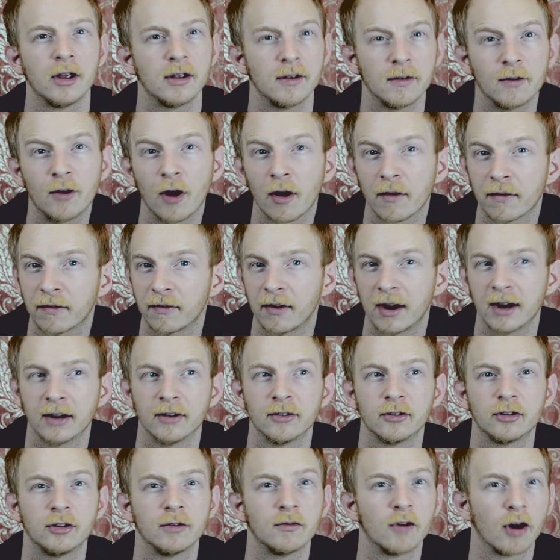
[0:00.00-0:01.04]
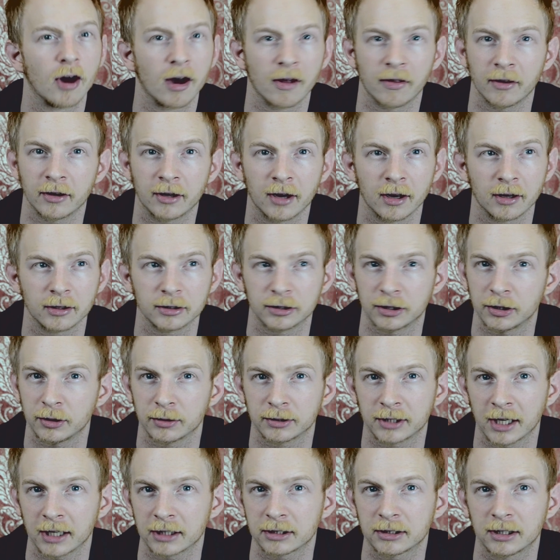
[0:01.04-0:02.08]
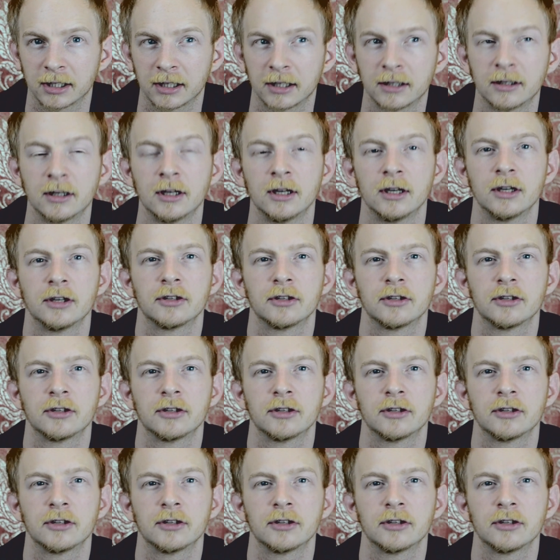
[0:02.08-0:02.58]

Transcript: you've got friends, you've got other girls that you're texting.